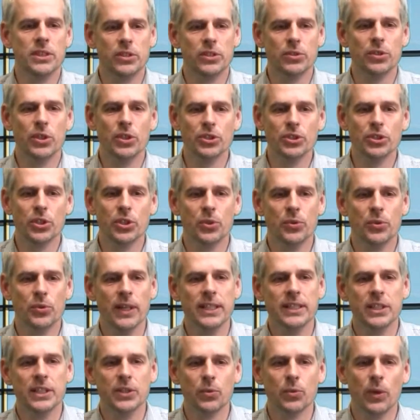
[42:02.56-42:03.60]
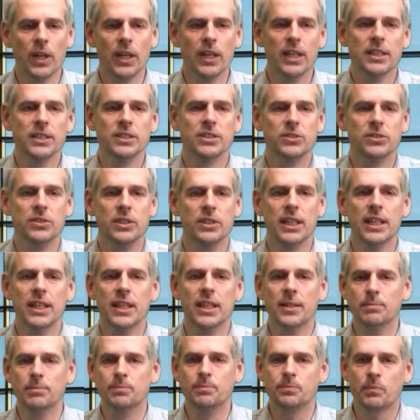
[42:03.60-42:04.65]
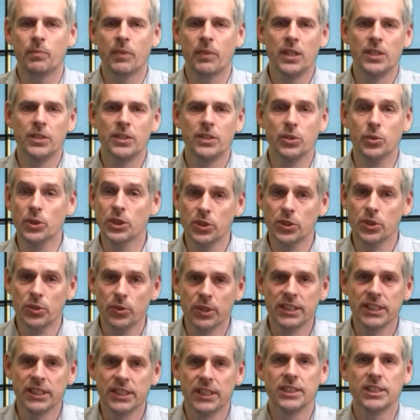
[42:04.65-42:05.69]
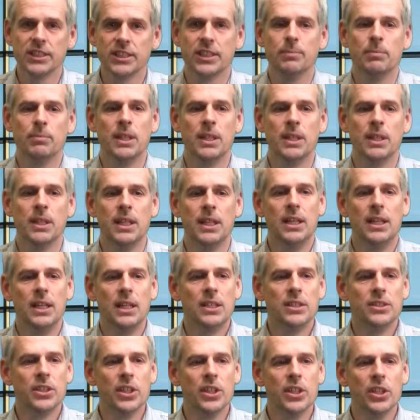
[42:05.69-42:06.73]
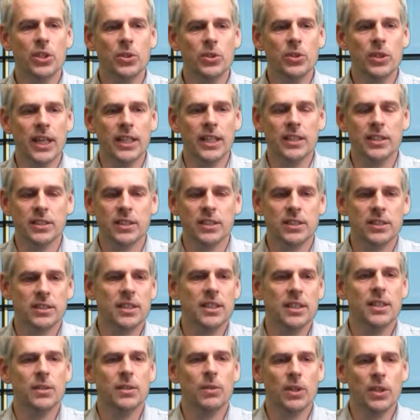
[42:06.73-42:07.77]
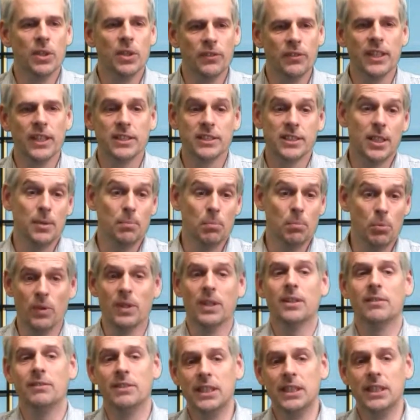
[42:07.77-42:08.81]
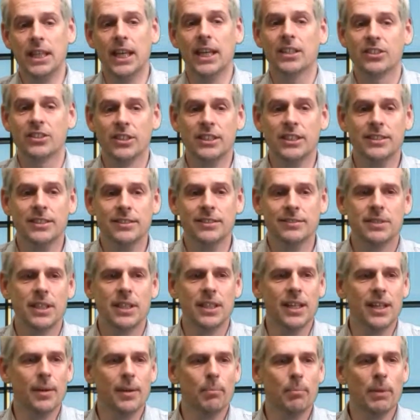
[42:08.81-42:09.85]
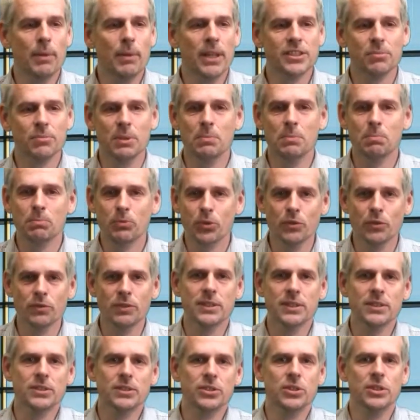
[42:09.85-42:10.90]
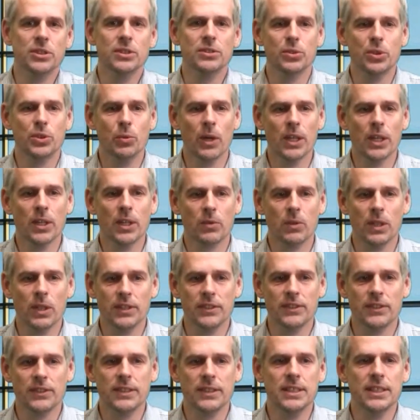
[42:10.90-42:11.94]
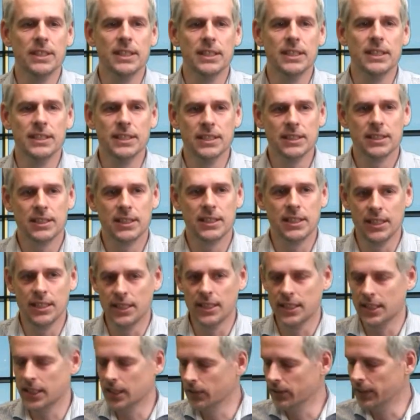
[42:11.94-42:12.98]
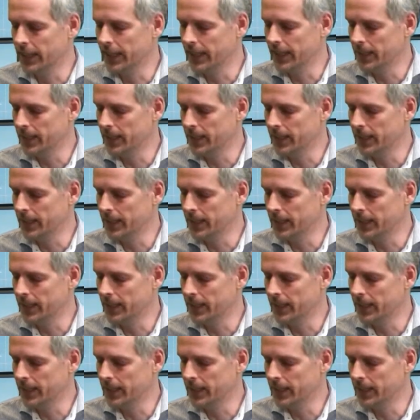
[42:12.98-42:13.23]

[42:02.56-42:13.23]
also drain this water to a sewage system. So this is one of the examples where we actually made some improvement to the water quality in this area.